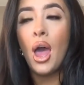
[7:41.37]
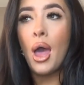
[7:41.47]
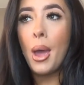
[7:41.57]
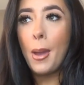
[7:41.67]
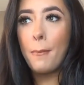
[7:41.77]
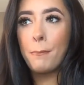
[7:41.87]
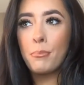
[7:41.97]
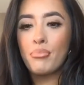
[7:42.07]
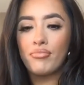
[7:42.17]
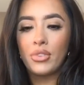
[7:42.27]

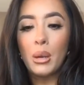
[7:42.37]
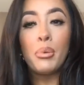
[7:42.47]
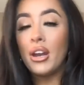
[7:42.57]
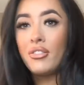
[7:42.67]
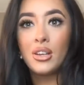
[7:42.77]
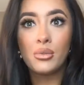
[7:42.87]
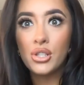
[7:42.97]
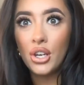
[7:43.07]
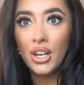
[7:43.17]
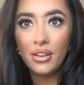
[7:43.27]
But everything was
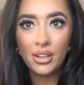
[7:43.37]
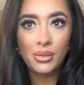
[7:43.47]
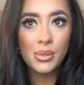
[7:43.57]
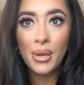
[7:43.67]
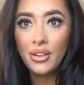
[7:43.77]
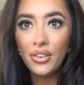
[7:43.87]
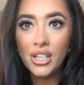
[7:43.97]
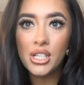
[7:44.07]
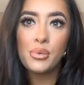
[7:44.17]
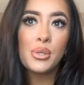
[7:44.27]
good, everything was perfect.
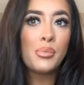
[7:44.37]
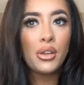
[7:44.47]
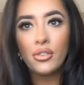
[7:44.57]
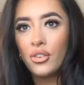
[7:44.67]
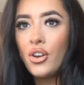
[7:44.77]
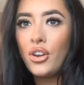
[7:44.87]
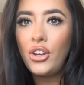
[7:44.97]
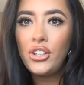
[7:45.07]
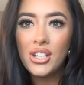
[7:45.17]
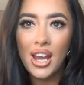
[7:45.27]
She was moving
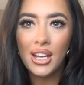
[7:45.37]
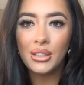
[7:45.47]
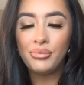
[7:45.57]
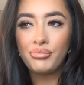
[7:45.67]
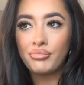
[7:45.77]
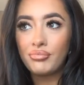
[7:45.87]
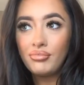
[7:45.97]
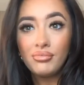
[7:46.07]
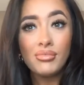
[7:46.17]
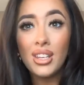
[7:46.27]
around.
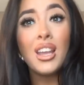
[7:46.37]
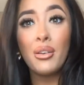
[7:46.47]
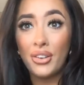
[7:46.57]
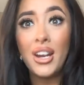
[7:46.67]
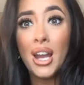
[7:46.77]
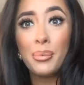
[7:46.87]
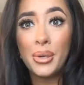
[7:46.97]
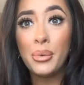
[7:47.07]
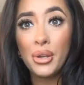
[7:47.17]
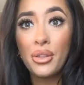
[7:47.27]
Very happy
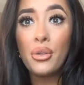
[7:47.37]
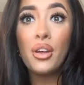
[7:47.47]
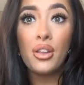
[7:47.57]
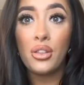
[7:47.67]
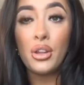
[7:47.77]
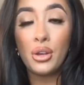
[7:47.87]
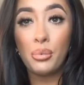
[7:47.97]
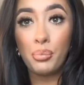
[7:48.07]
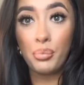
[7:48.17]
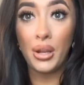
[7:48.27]
with
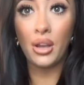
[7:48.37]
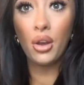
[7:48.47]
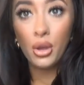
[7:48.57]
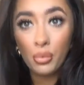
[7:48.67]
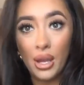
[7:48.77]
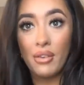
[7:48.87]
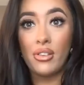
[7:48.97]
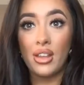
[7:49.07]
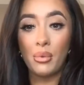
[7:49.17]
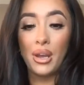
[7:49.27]
how
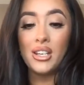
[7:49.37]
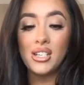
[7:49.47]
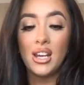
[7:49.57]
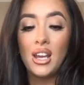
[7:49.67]
everything went.